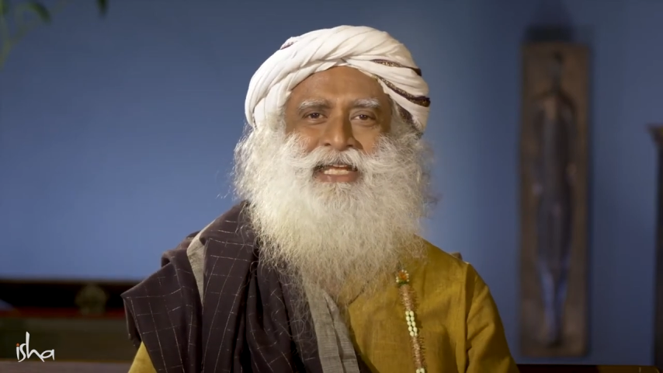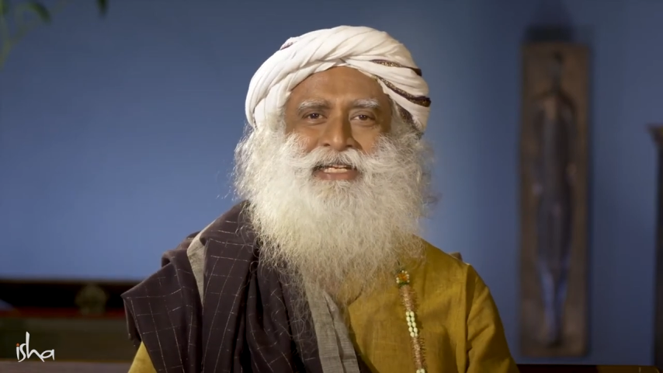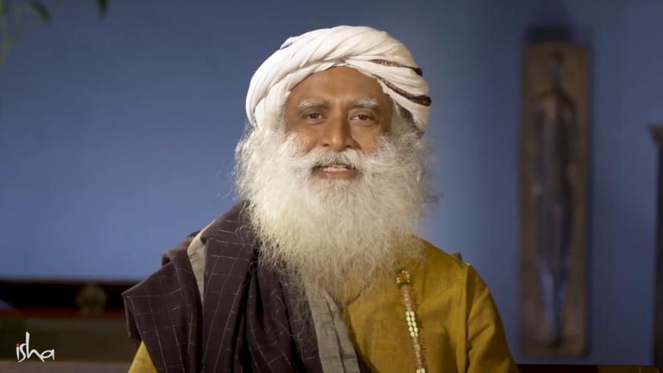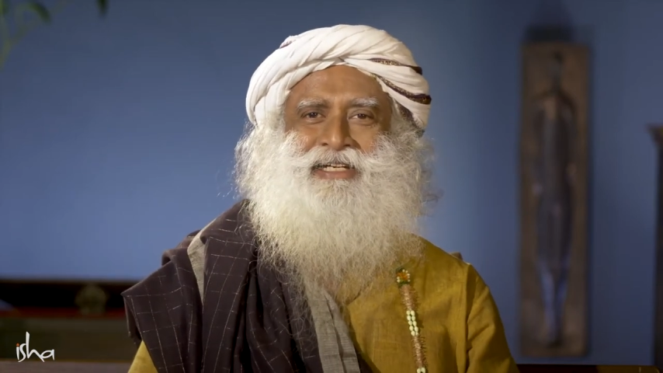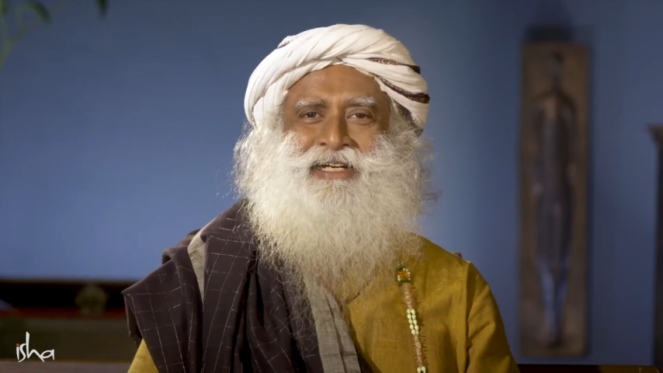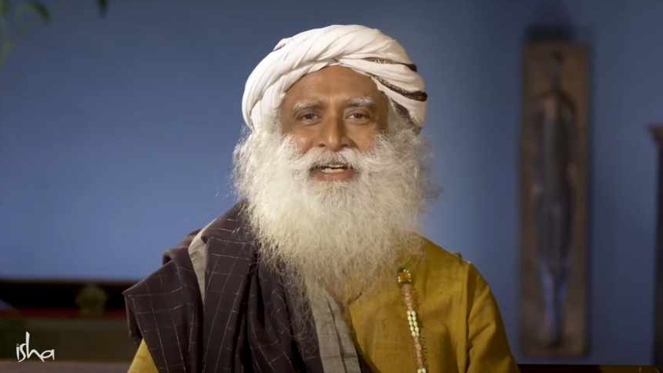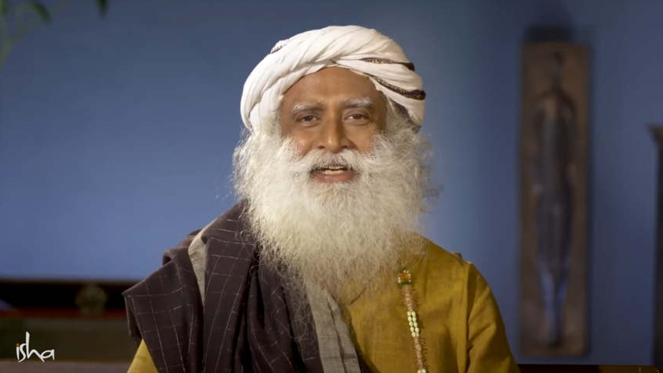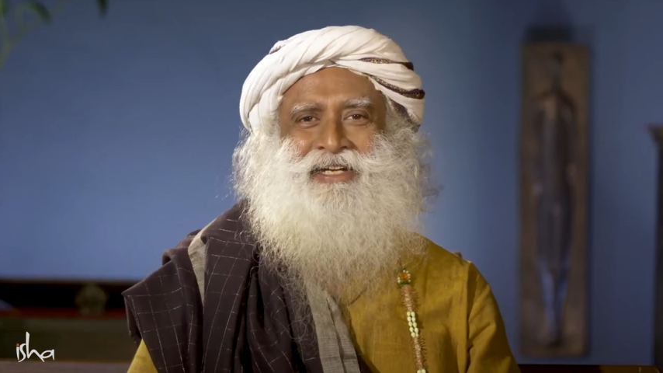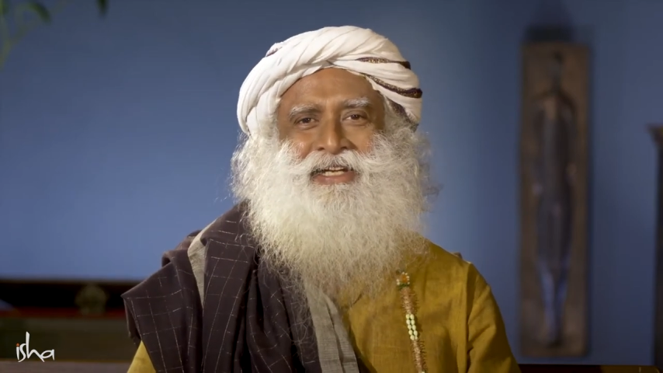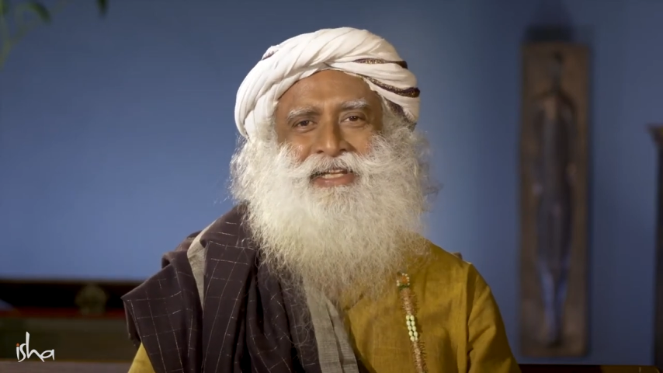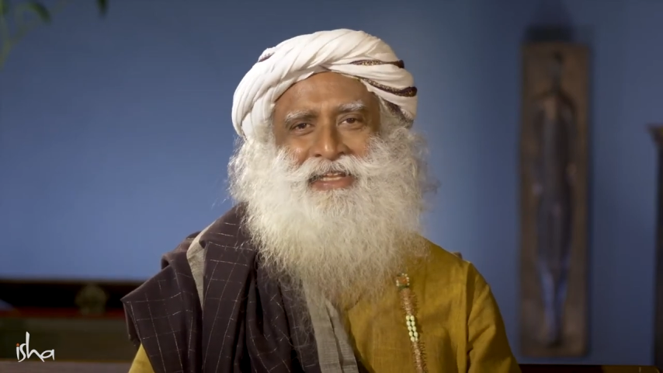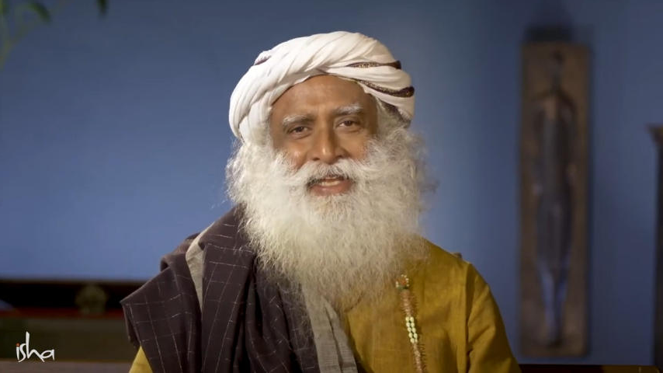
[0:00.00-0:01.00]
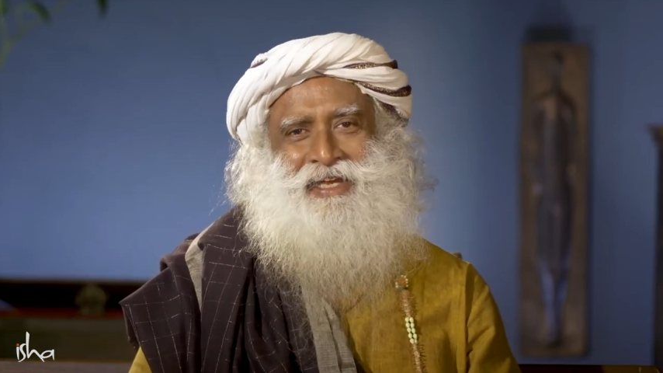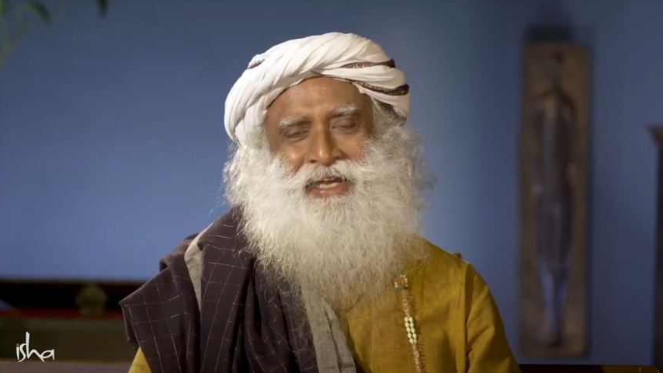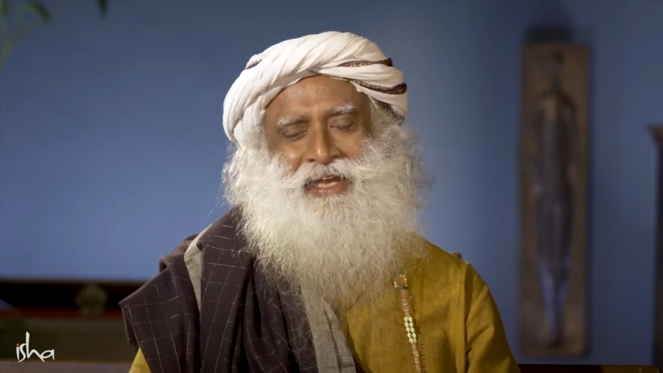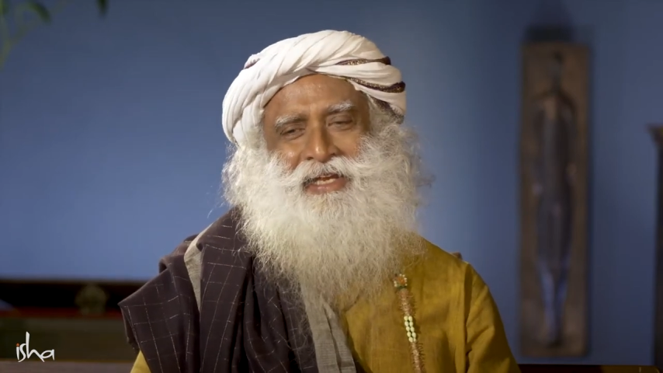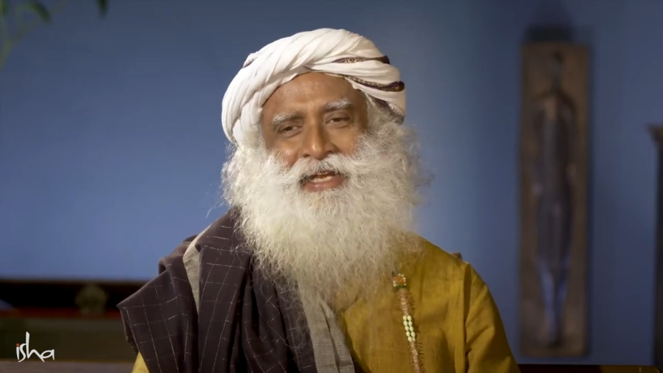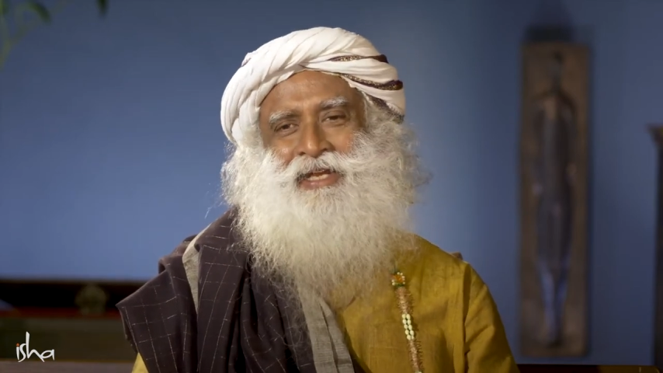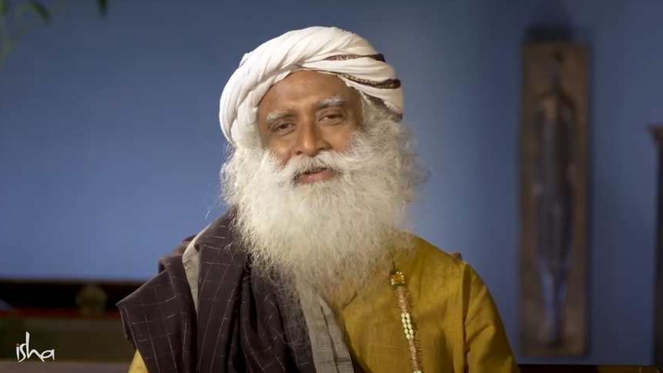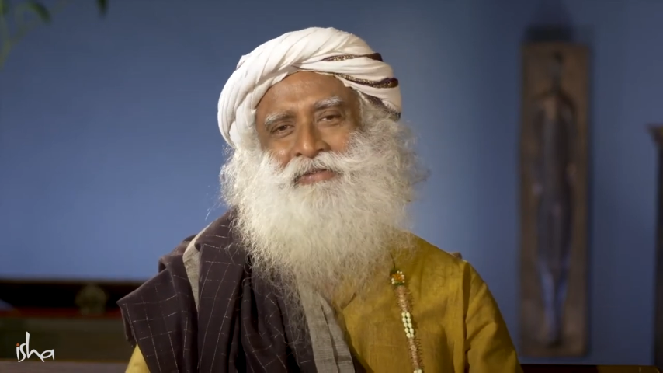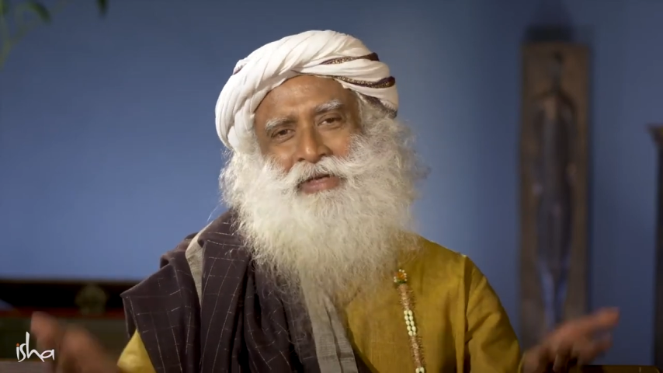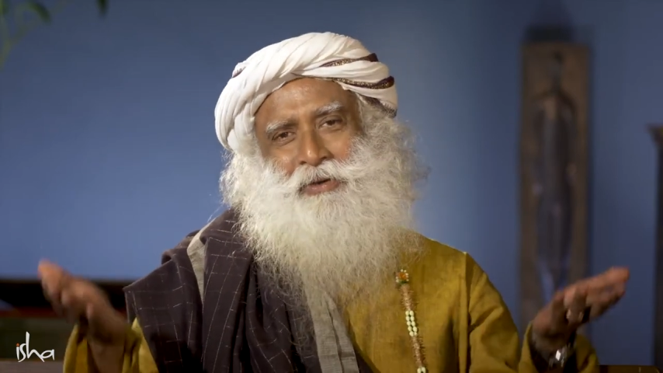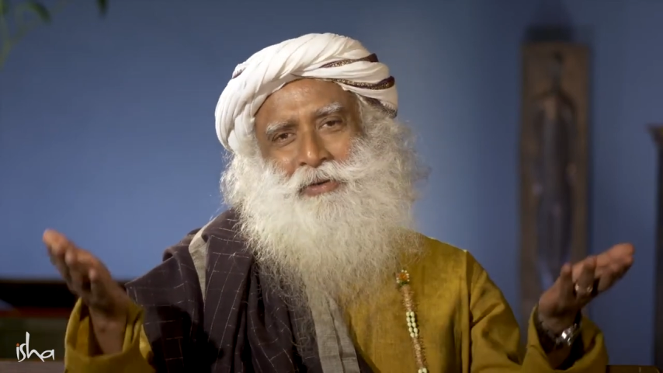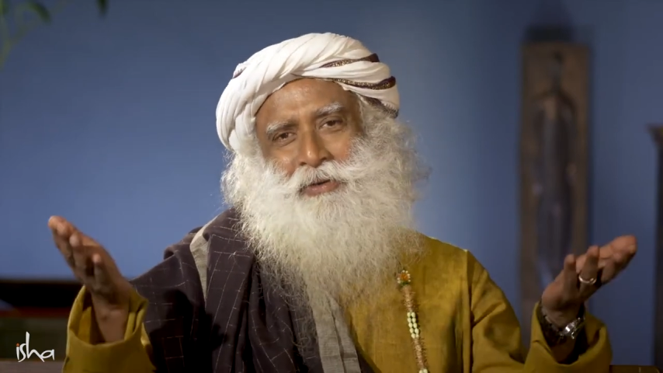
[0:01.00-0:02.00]
later they're getting it. We
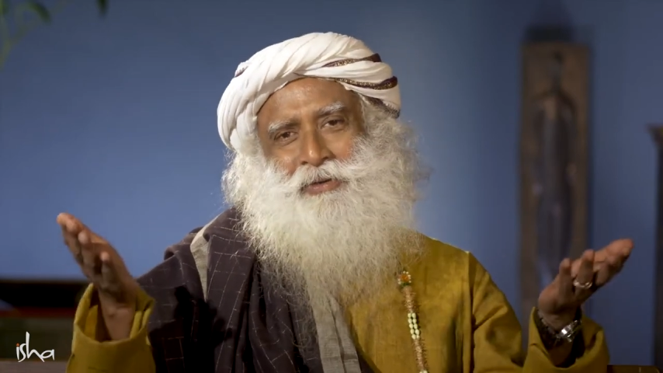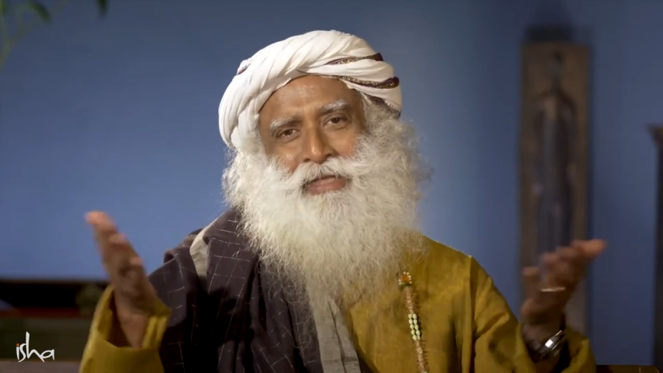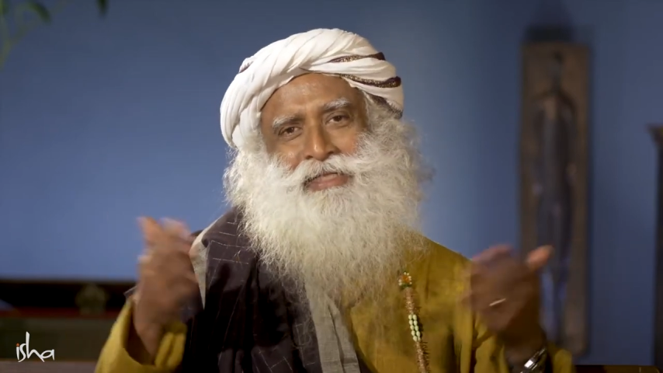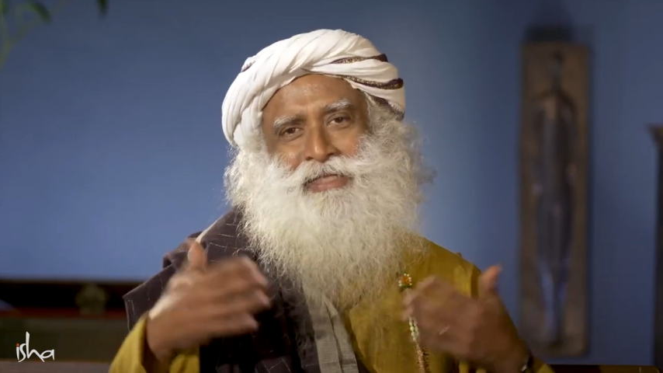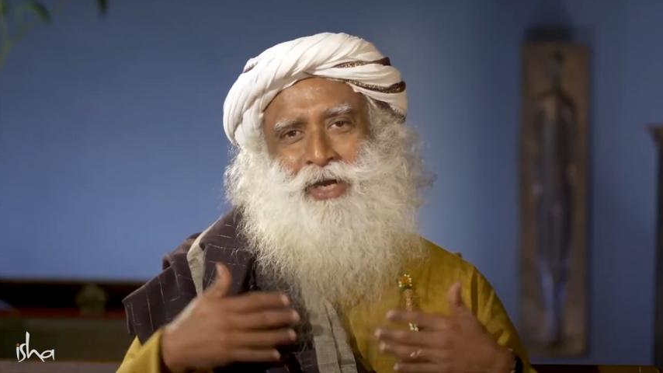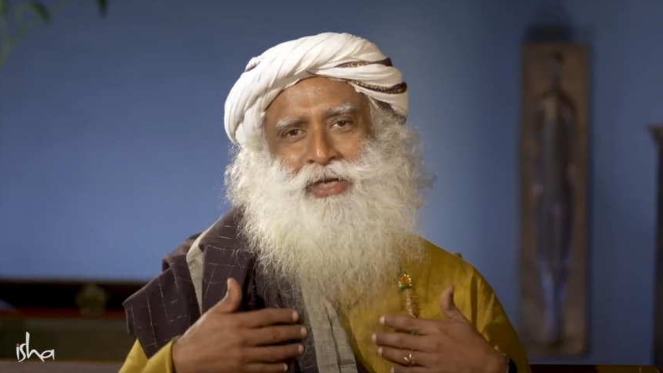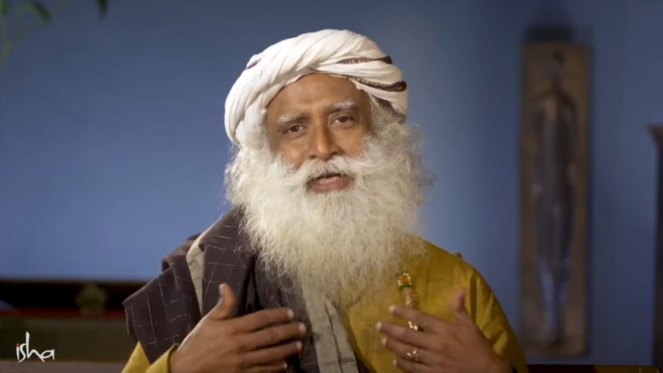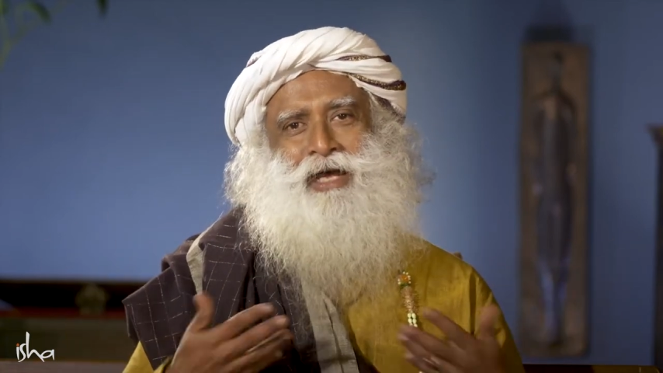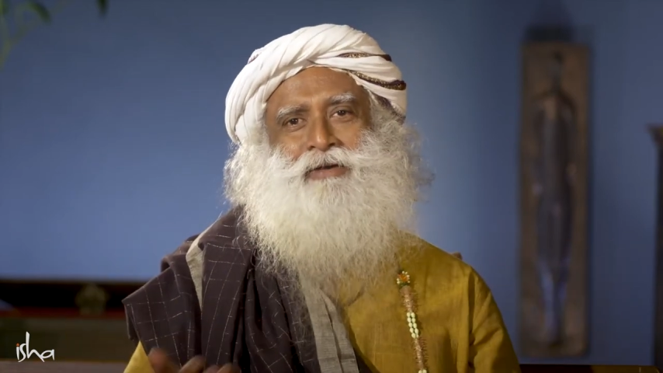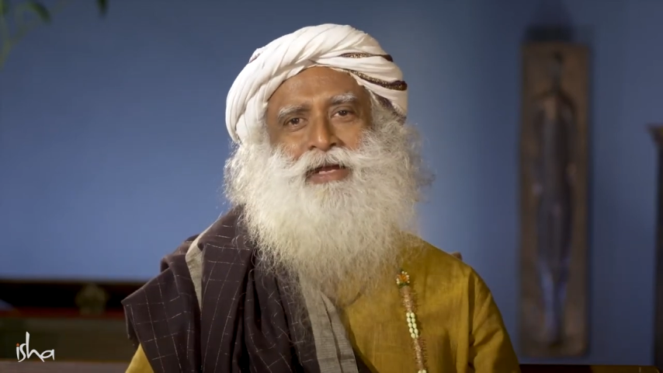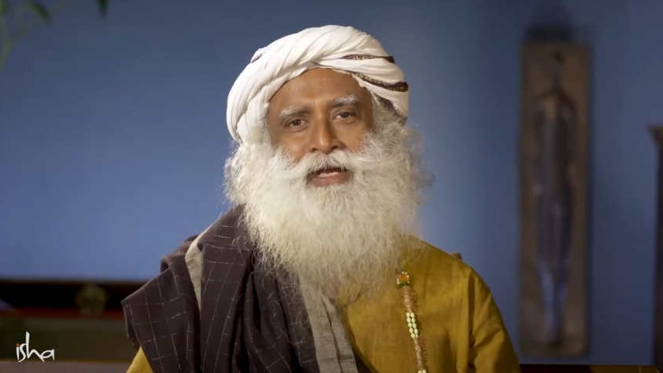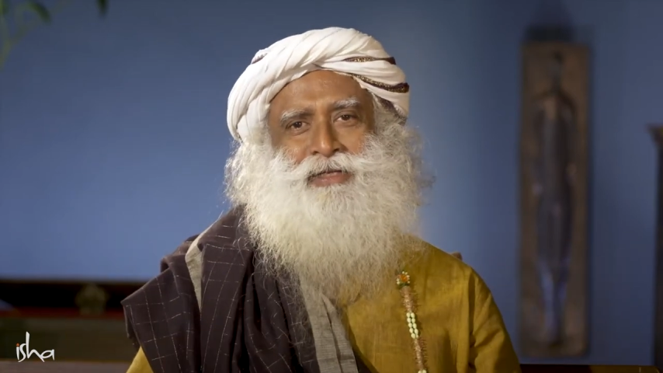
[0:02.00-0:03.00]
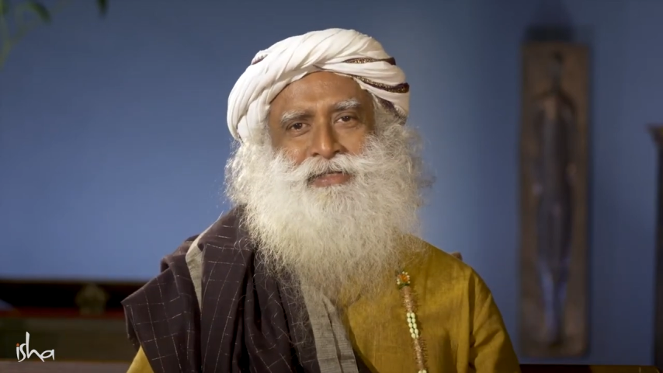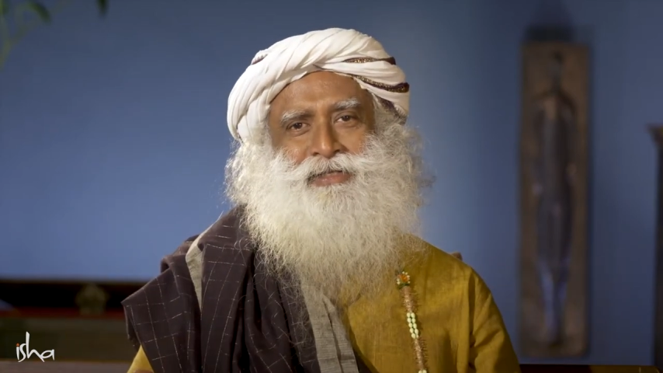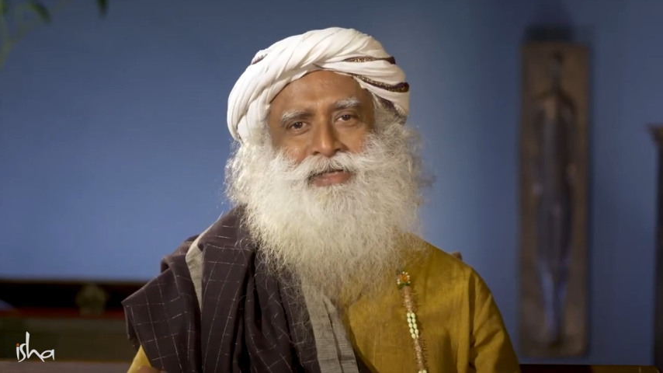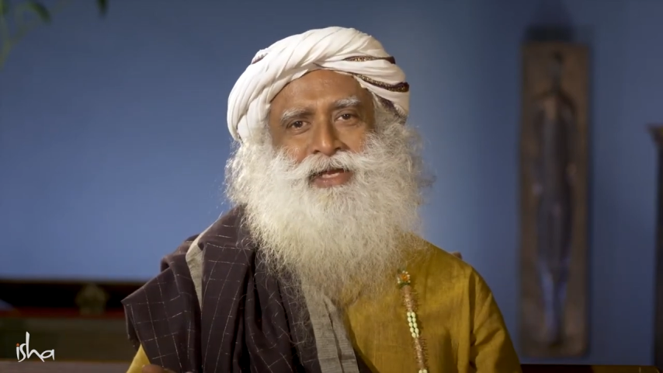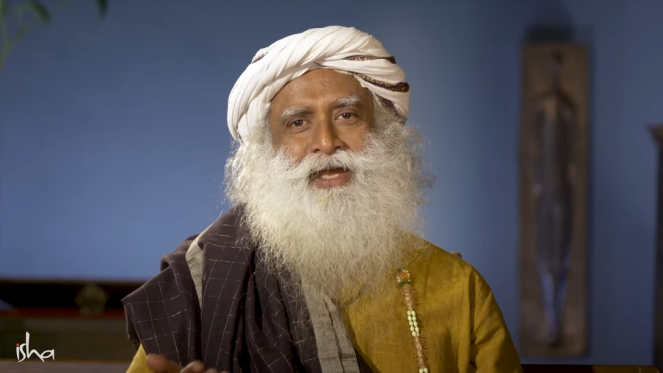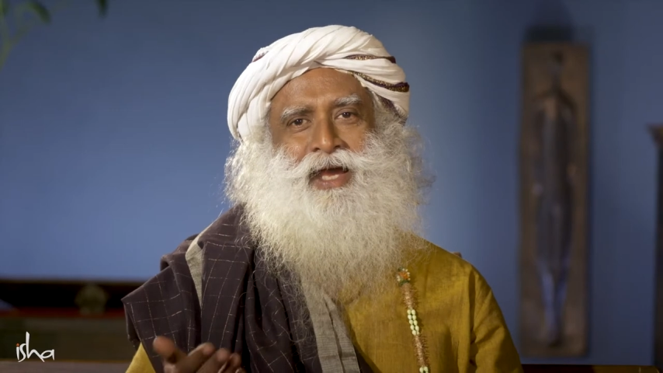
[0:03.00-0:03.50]
don't know, that's not in our hands.